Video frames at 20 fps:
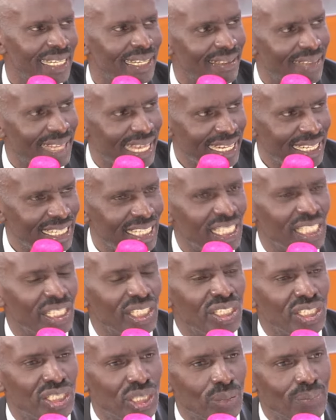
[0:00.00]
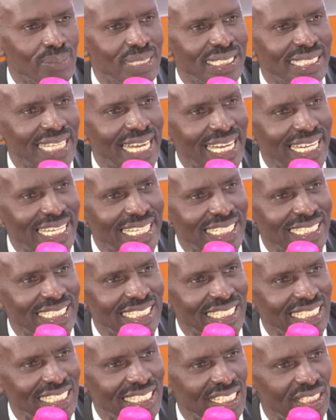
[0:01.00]
then domicile it
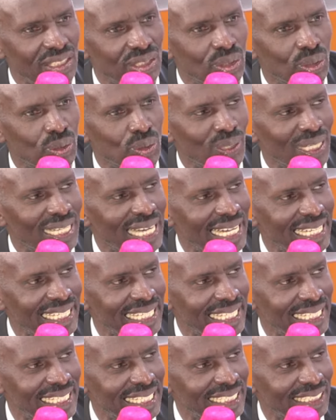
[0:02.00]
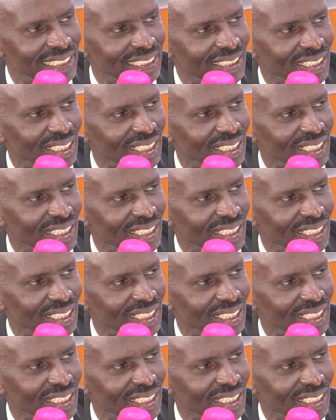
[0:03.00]
in the school career desk.